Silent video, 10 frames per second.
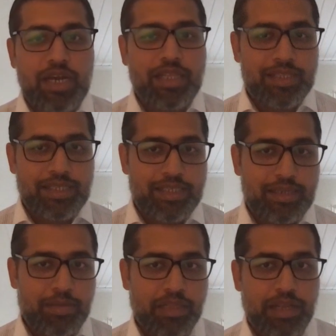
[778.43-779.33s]
I think this is
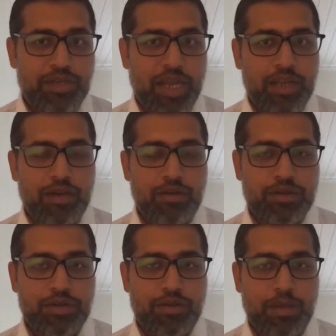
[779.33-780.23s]
something that you can
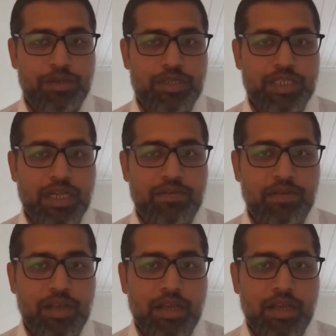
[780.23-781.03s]
look up yourself.